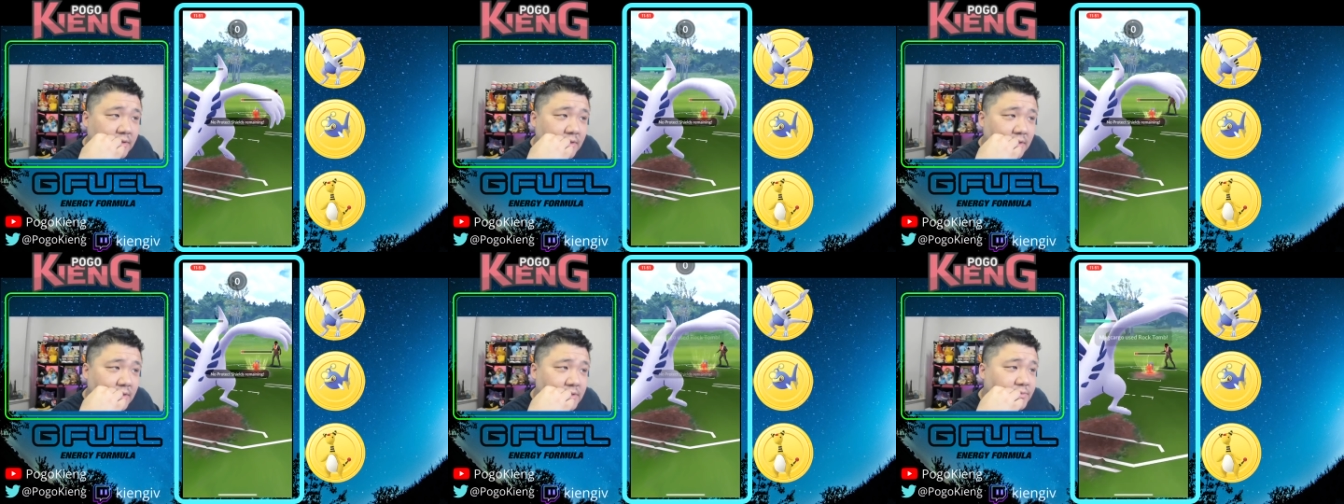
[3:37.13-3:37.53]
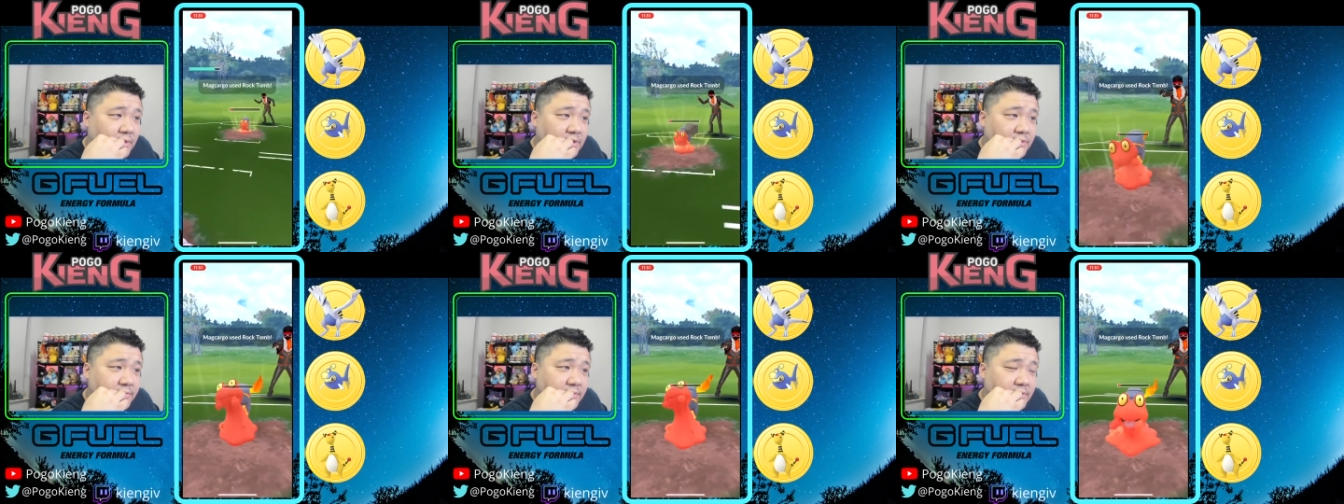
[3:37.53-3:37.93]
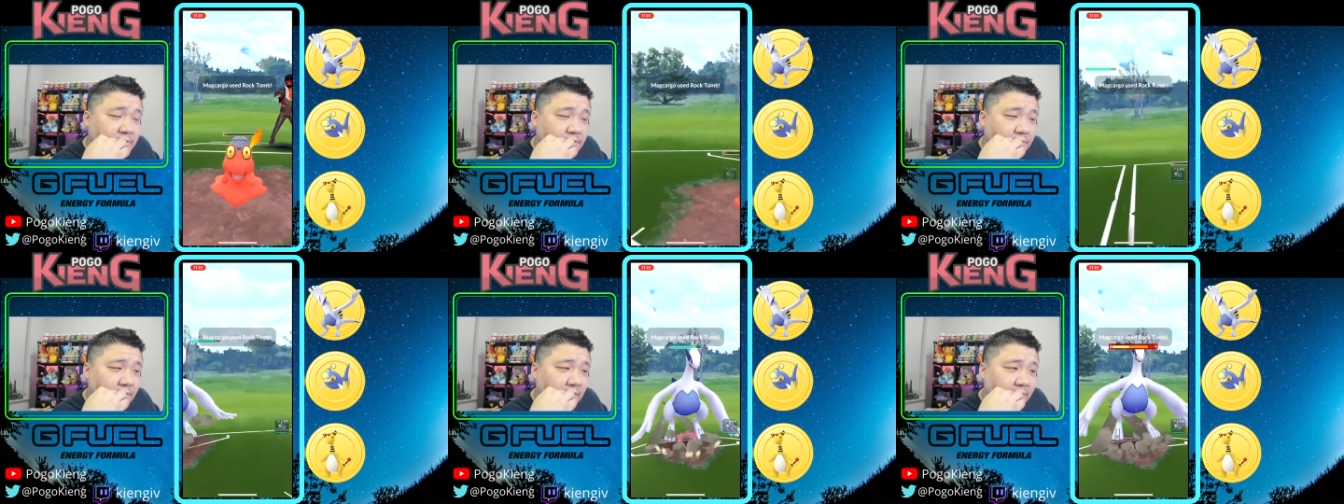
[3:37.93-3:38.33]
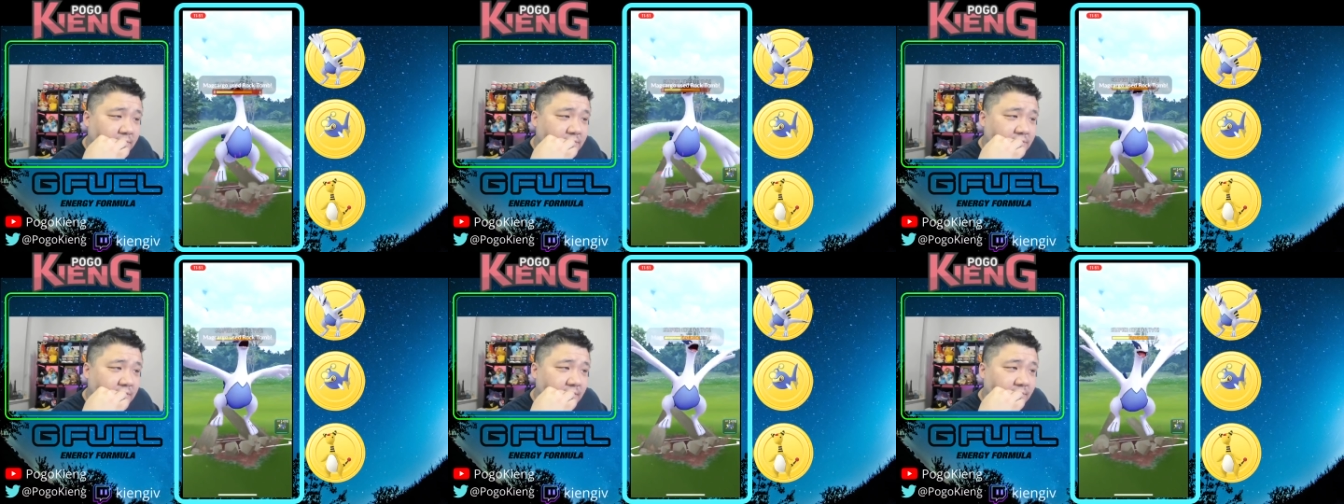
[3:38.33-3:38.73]
Uh, this Rock Tomb doesn't do that
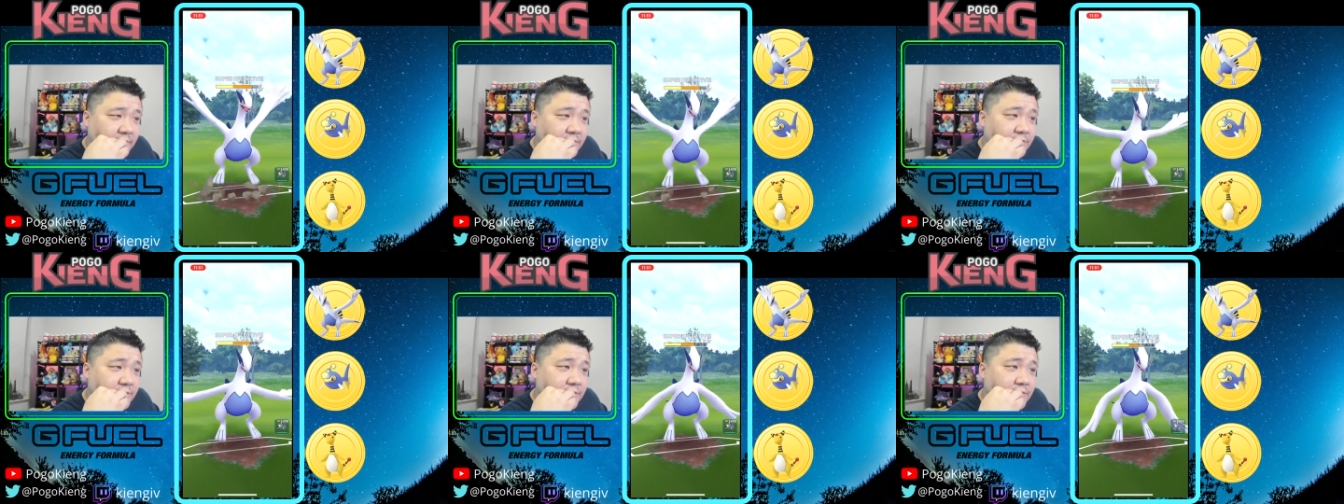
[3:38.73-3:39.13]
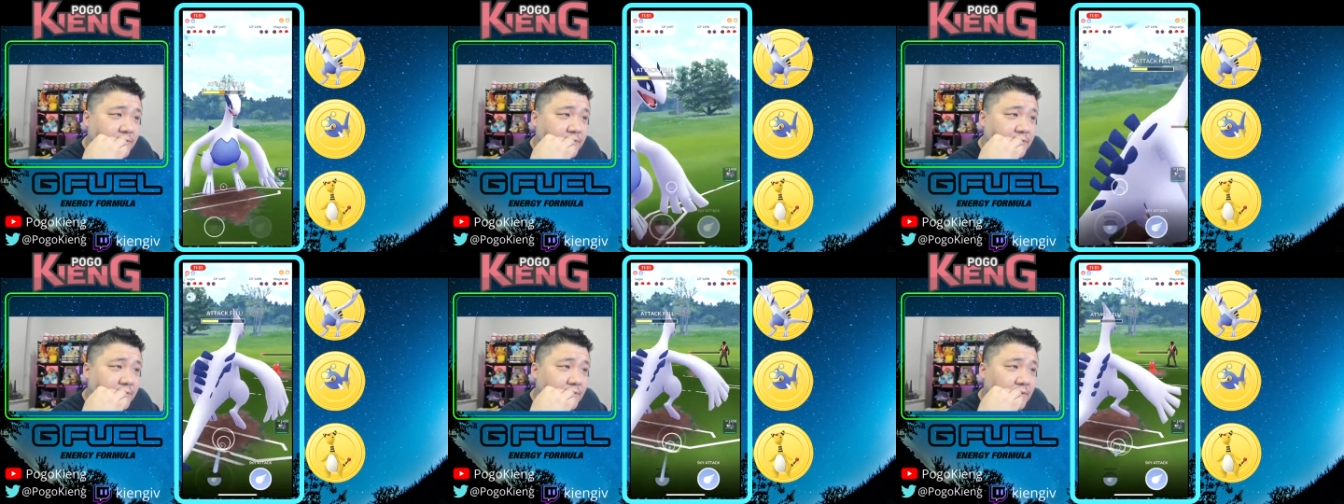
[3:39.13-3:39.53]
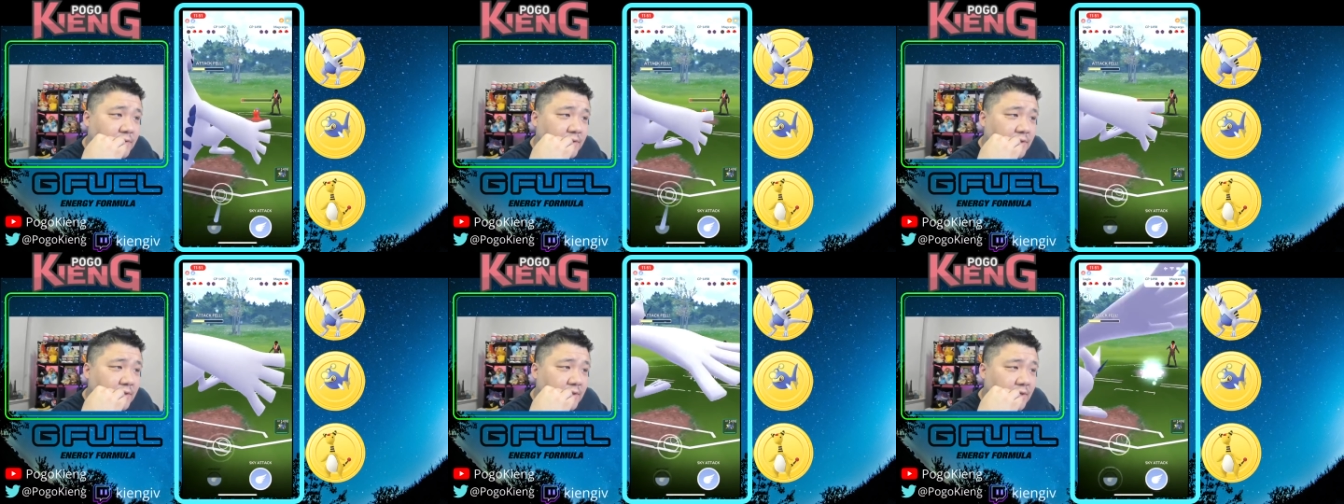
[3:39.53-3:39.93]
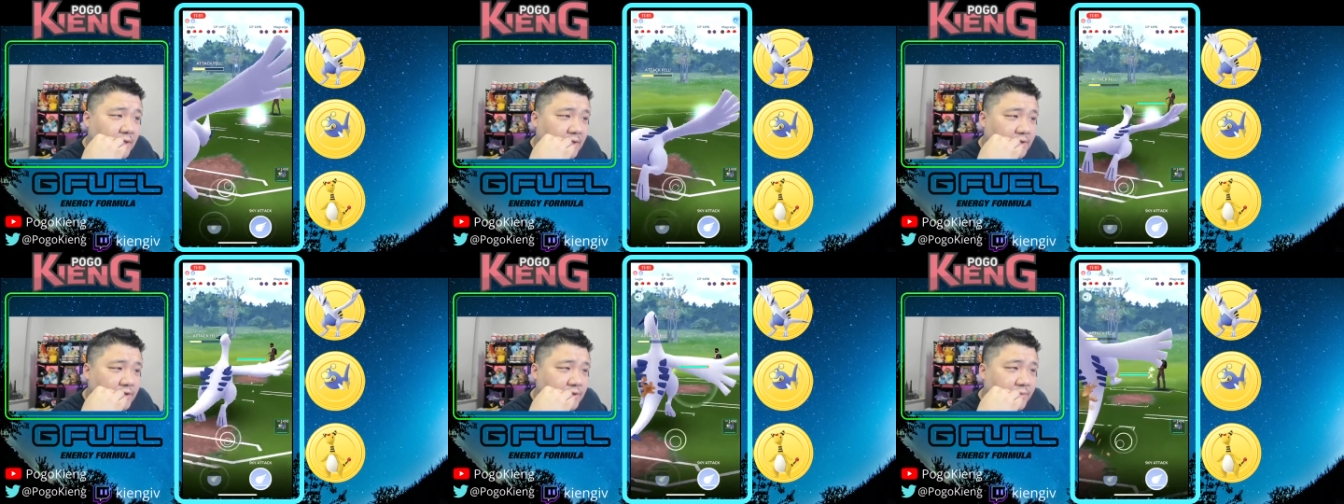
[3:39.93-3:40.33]
much damage.
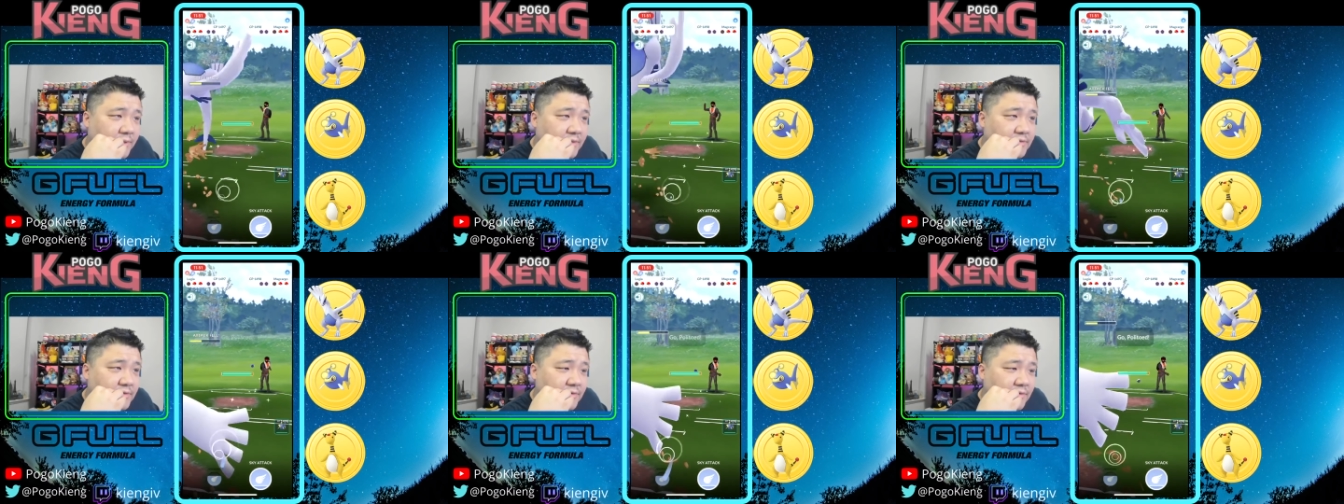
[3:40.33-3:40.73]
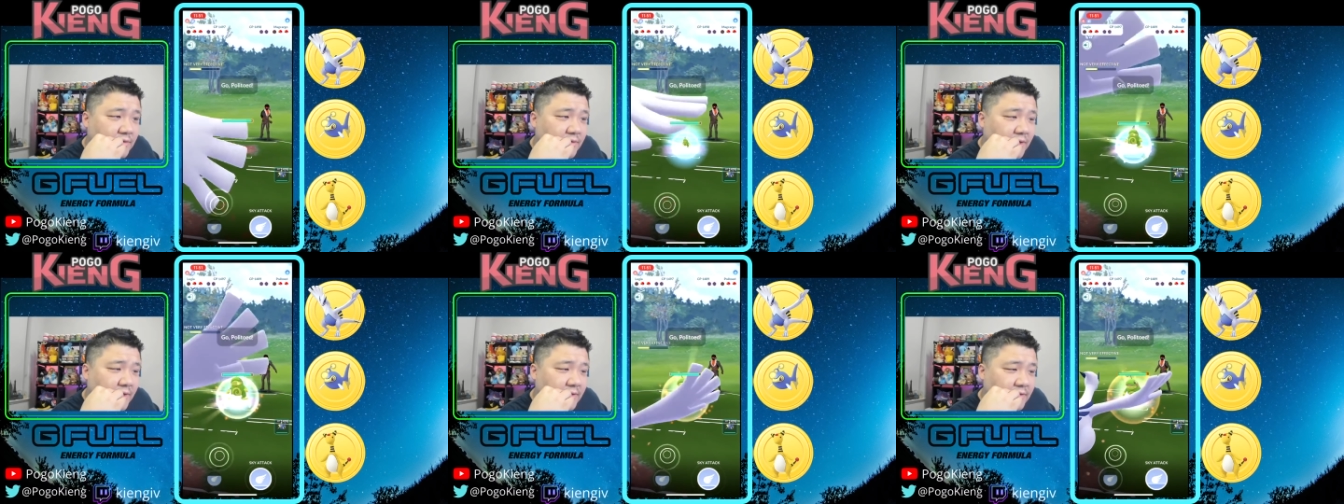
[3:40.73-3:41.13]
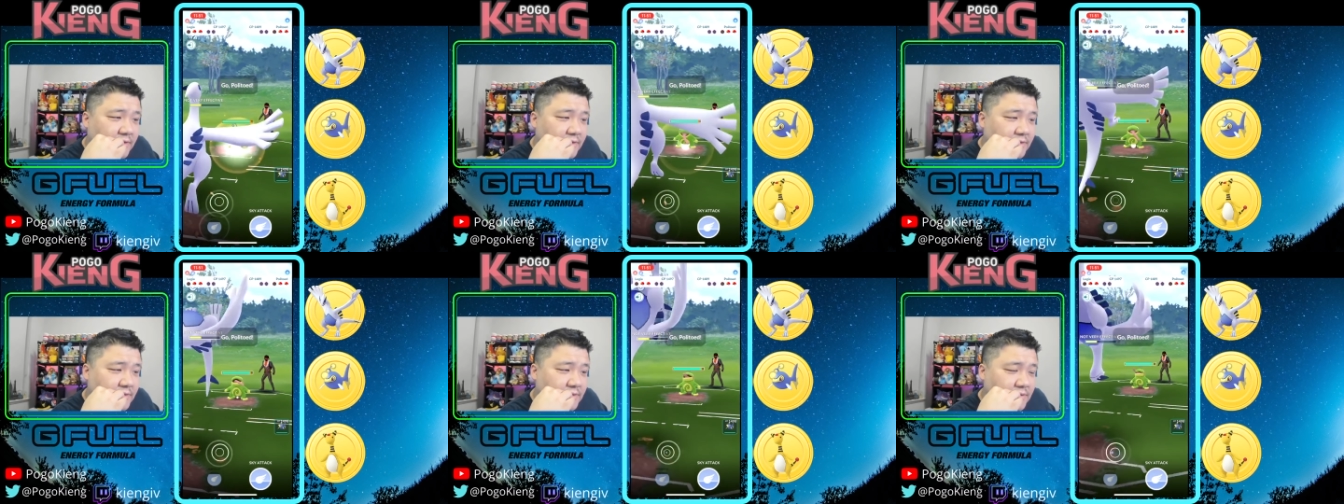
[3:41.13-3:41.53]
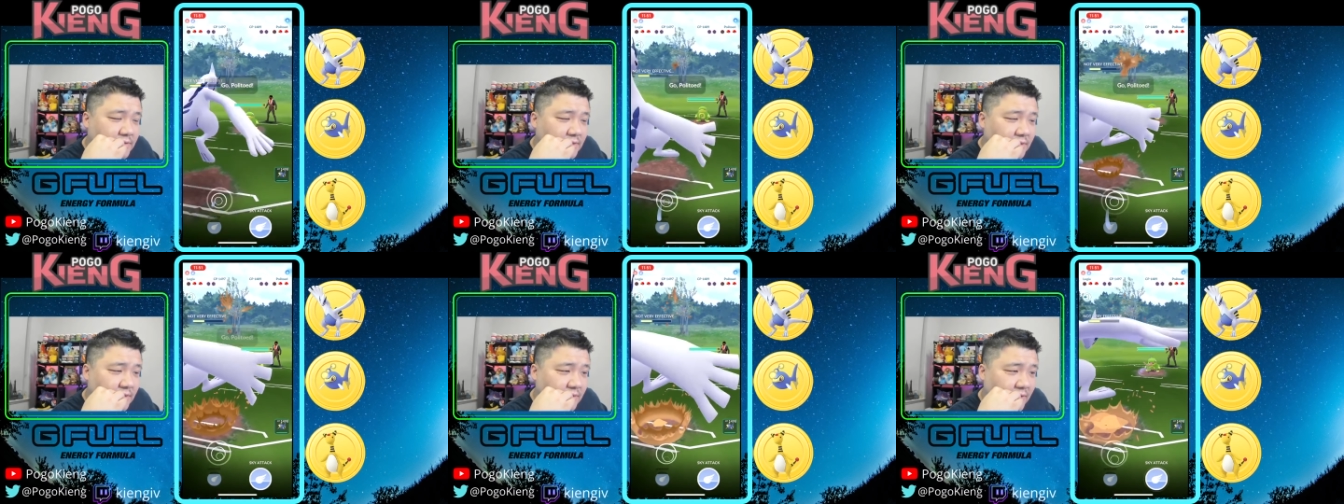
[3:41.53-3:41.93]
Uh, should be able to, okay, they're going to,
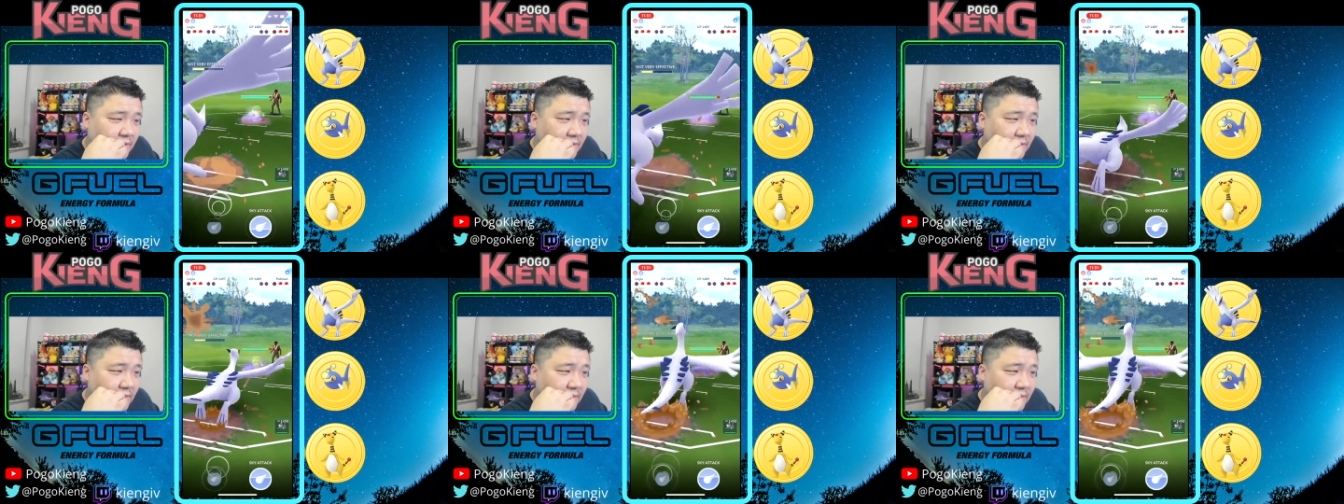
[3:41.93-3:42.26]
okay.